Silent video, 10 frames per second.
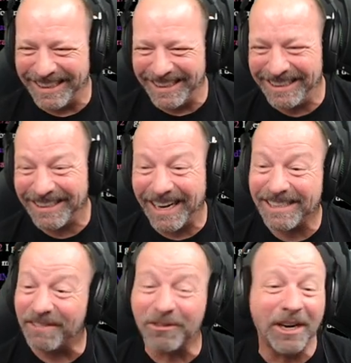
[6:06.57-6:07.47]
you guys
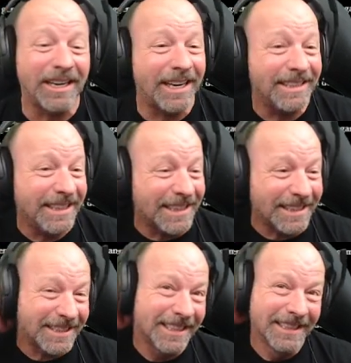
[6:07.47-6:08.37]
have great
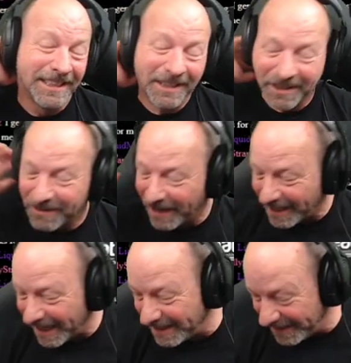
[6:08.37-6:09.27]
ideas.
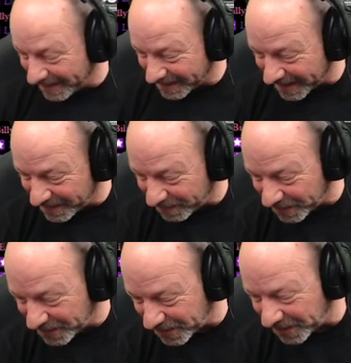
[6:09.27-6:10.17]
Great ideas, that's for
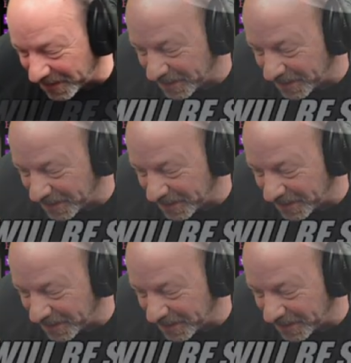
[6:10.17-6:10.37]
sure.